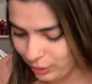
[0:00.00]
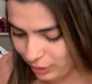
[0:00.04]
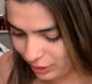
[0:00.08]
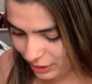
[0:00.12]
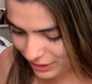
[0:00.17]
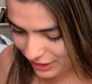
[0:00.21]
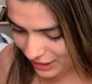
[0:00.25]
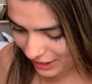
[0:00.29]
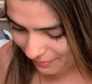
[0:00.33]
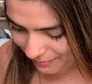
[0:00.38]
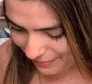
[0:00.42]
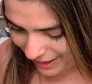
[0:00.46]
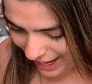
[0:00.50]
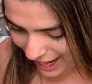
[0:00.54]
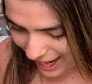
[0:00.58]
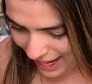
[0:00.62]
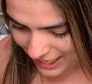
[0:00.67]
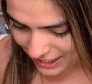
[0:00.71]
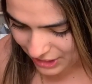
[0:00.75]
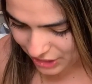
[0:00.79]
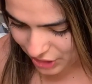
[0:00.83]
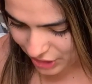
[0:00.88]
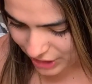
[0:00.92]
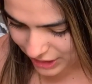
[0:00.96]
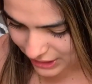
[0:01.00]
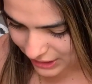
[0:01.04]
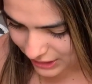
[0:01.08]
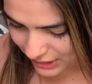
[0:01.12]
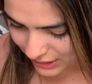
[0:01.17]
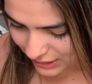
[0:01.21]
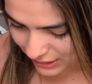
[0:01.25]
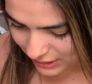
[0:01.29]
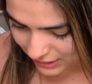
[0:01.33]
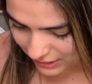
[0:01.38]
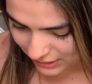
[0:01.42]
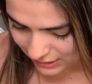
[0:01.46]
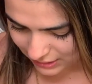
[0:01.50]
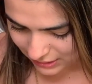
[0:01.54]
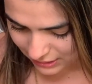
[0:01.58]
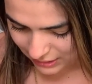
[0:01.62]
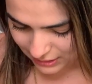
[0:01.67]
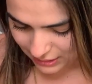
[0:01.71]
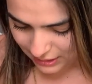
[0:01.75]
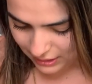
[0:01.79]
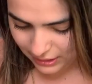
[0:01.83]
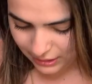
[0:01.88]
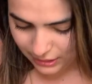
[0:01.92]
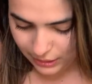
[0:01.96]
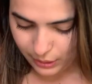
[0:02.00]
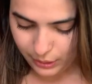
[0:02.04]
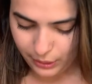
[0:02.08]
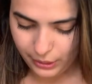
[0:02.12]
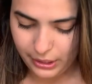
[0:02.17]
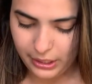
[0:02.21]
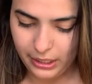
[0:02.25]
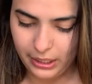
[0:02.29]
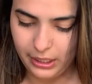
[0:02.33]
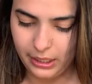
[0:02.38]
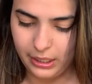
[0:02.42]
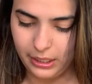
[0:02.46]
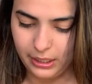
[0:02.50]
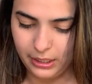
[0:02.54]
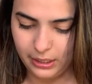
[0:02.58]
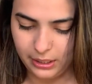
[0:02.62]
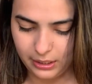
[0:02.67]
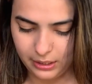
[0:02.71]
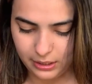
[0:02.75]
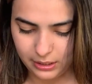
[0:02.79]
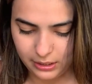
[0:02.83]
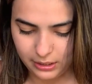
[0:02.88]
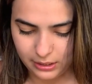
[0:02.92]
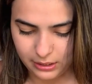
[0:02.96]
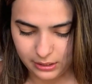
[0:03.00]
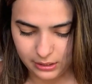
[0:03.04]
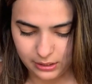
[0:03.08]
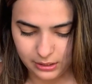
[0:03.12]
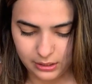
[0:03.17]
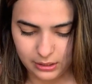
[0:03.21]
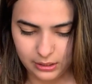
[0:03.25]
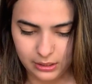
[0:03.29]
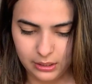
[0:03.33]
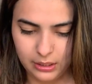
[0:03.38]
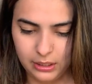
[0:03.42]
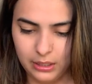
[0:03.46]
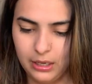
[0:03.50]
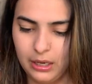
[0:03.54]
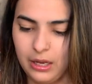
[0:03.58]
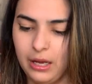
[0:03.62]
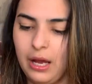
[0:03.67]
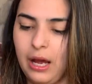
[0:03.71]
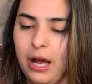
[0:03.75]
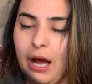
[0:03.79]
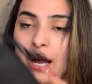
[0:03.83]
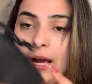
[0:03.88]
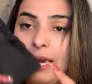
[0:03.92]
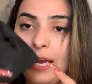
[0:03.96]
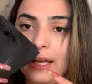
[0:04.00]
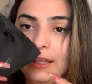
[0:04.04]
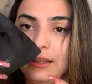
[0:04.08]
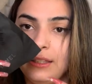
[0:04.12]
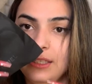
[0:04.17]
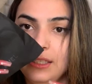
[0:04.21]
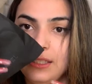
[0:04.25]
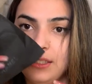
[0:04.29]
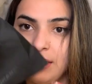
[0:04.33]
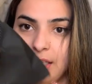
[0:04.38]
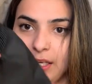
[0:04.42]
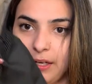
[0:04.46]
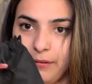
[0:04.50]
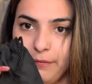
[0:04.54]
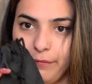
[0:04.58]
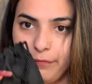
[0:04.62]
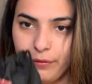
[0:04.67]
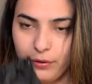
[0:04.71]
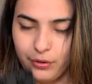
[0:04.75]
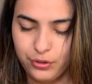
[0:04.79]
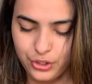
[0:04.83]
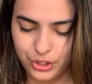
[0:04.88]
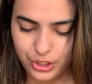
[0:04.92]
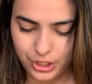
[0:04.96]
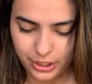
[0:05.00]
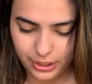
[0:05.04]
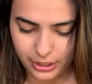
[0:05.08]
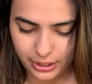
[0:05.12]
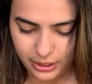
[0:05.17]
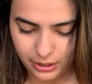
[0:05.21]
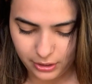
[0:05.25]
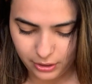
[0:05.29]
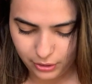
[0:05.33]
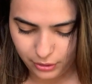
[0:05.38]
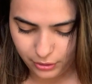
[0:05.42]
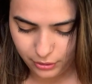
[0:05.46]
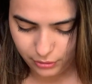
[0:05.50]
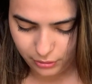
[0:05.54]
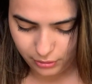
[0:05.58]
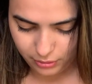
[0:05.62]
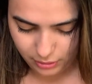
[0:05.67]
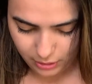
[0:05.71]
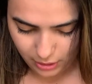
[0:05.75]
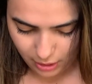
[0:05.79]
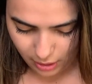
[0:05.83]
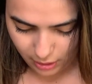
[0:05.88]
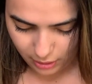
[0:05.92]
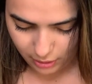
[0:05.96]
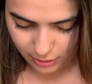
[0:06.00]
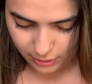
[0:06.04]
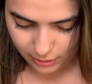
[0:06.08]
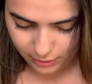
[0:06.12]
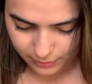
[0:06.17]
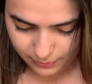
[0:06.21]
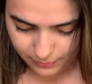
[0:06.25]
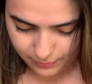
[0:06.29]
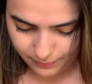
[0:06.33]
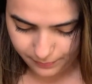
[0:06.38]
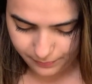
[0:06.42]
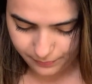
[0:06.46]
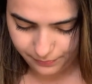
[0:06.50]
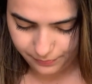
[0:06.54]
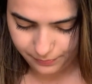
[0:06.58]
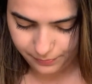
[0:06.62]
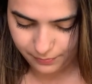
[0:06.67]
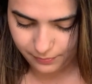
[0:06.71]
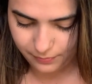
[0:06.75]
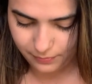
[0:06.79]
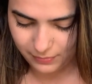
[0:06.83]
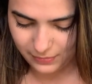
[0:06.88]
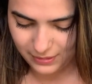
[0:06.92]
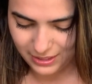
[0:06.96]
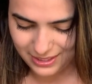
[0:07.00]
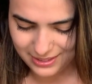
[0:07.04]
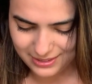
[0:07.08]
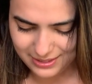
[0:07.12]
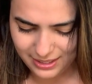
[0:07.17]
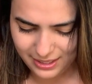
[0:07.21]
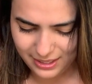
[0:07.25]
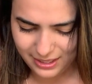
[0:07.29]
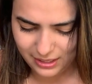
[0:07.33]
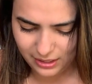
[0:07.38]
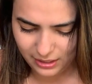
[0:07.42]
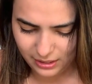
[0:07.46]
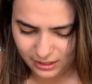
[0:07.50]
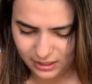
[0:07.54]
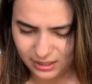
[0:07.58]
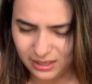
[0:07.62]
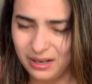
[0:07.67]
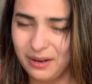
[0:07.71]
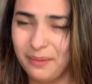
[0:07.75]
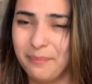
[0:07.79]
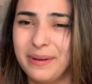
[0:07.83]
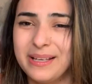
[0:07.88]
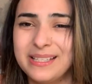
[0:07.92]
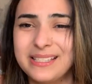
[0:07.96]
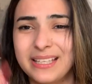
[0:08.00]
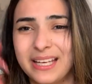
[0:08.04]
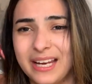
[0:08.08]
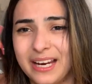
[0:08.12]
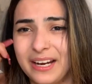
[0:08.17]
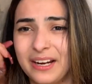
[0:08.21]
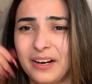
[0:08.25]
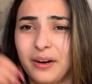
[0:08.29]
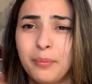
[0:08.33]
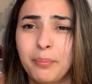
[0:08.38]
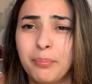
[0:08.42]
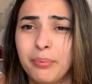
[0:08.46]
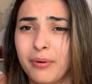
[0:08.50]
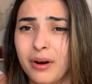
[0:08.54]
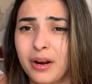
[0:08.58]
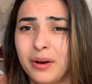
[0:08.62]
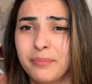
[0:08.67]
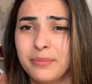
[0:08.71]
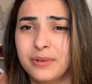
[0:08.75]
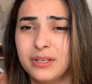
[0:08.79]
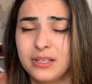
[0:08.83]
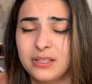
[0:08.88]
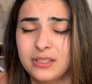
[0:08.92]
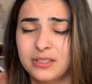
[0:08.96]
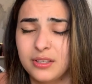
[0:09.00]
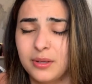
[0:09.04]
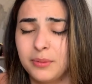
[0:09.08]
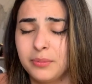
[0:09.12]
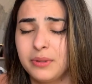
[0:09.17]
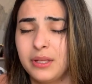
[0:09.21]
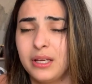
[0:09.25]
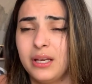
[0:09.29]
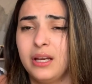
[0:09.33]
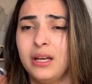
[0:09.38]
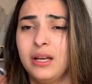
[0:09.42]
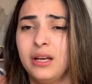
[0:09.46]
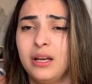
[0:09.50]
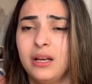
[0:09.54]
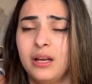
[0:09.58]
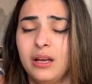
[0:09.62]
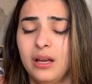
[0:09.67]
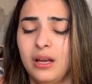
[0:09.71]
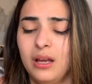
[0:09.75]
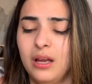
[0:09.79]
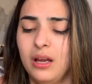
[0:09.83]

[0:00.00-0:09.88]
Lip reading: I checked my eyes. Okay. I got this thing from Chanel. It's like a mascara primer or something.